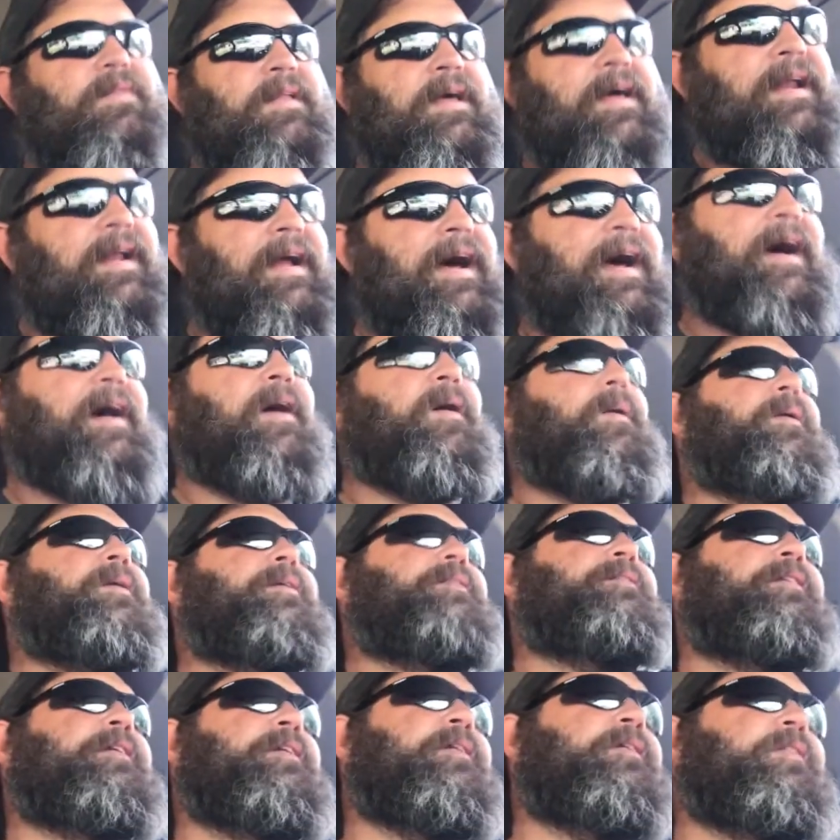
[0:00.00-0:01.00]
then I
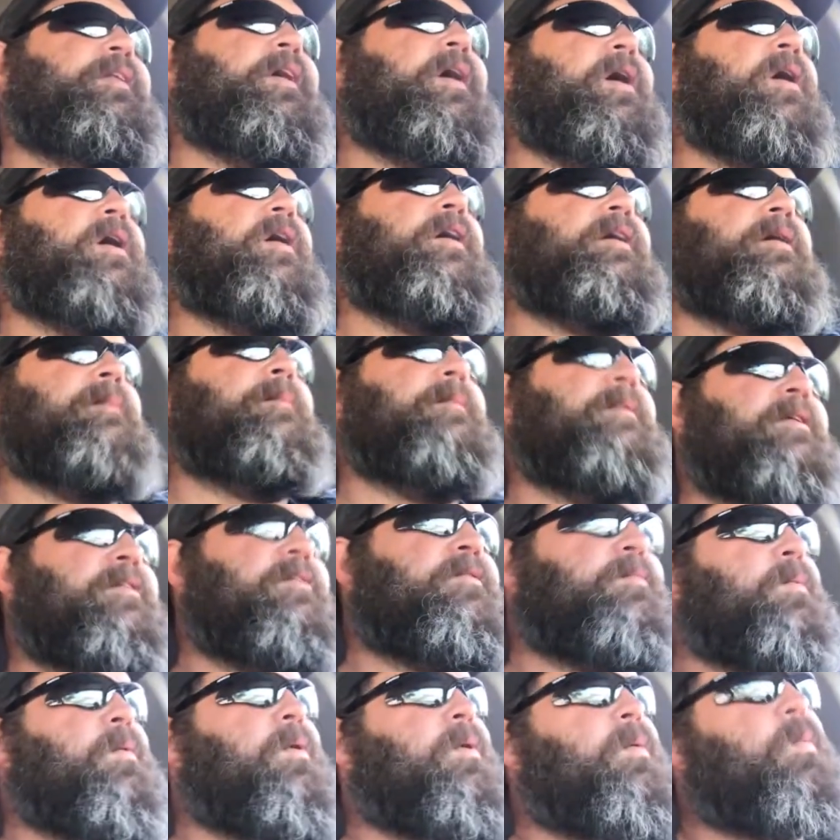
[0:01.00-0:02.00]
always hear the
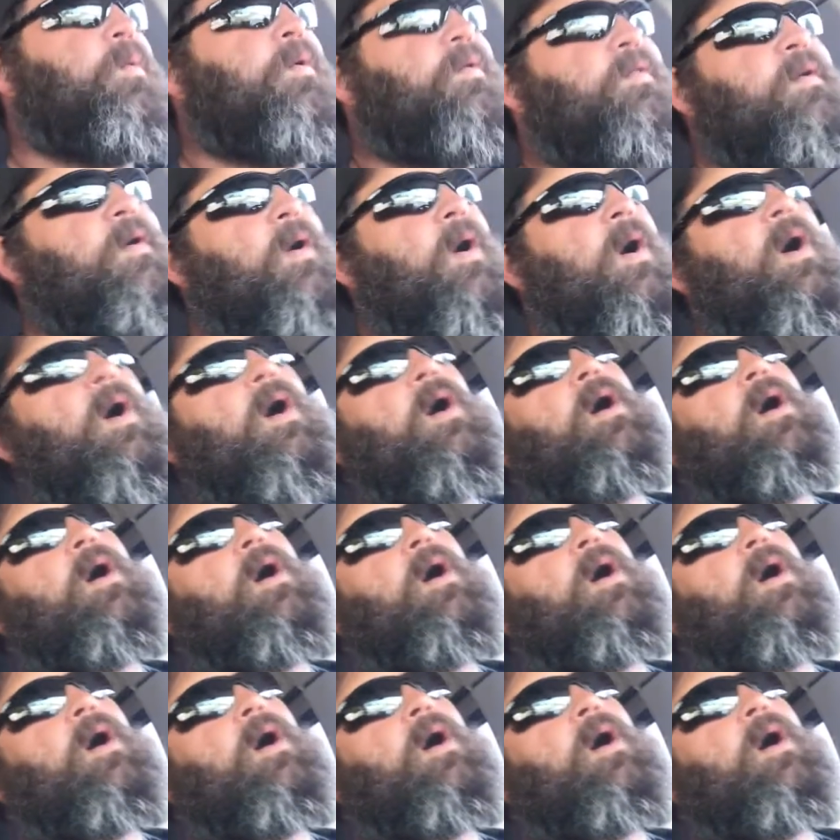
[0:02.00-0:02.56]
arguments, well, with your